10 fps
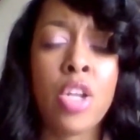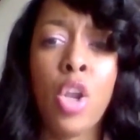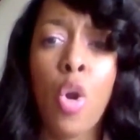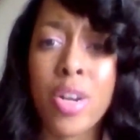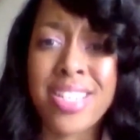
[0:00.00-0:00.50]
the
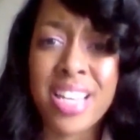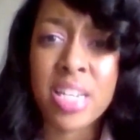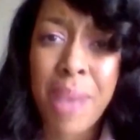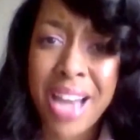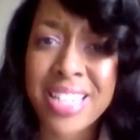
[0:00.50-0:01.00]
Lord said
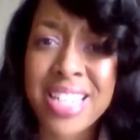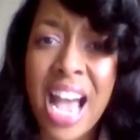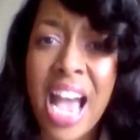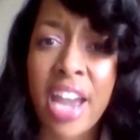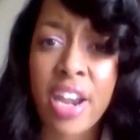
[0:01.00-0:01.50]
it's by
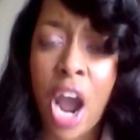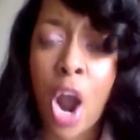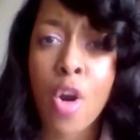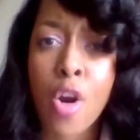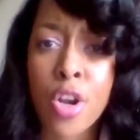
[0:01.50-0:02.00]
design.
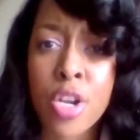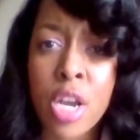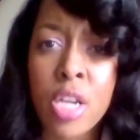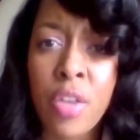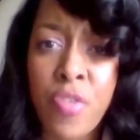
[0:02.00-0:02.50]
I heard
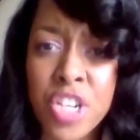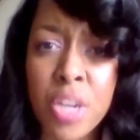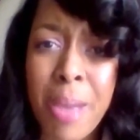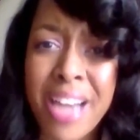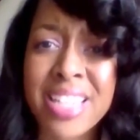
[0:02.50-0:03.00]

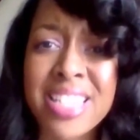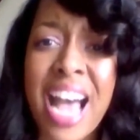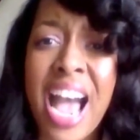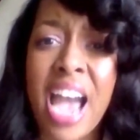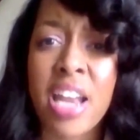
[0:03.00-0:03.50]
division by
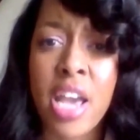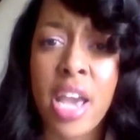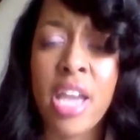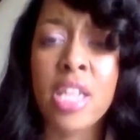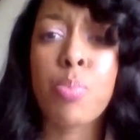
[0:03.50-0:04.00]
design.
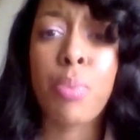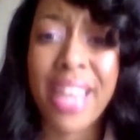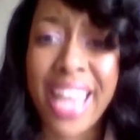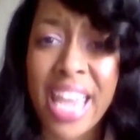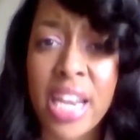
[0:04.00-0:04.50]
It is
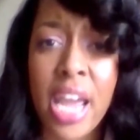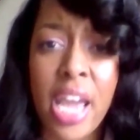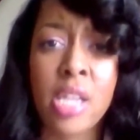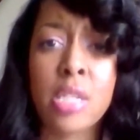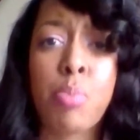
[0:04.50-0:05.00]
planned.
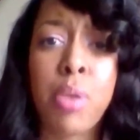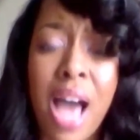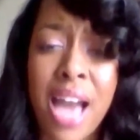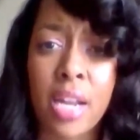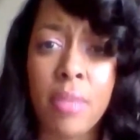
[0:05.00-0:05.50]
It is
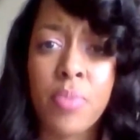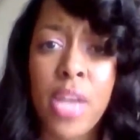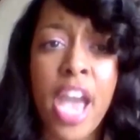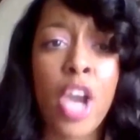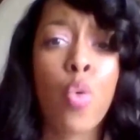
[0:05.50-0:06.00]
plotted.
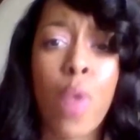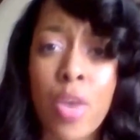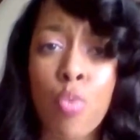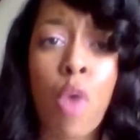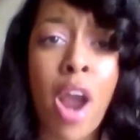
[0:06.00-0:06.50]
And
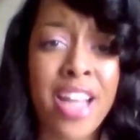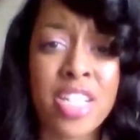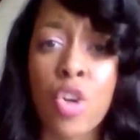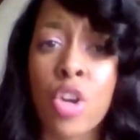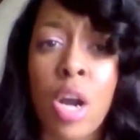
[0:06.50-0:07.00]
great
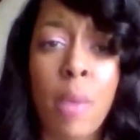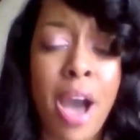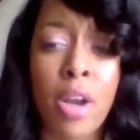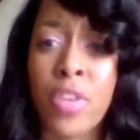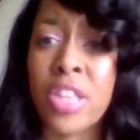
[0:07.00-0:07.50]
riots are going to come
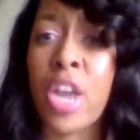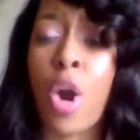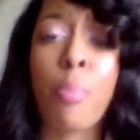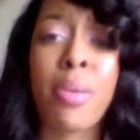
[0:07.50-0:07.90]
out of it. They are